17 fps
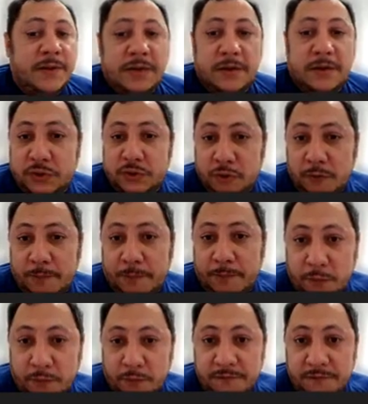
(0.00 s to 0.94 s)
also
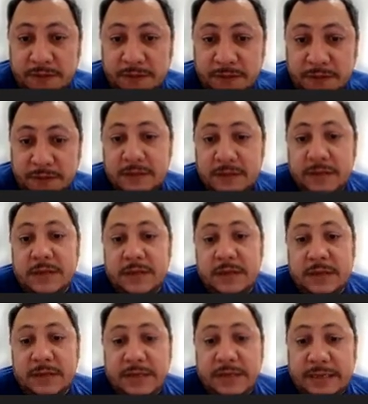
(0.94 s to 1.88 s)
proved
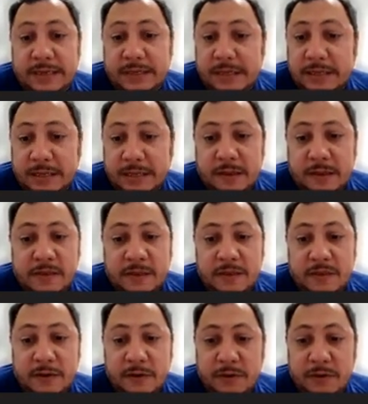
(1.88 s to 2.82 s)
that the
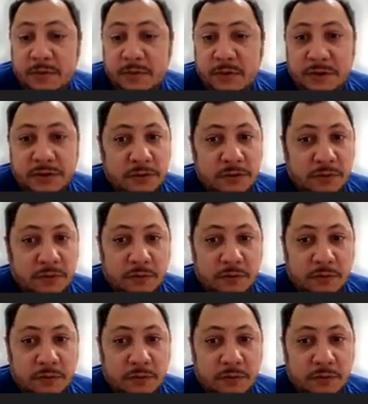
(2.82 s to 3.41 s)
theorem does not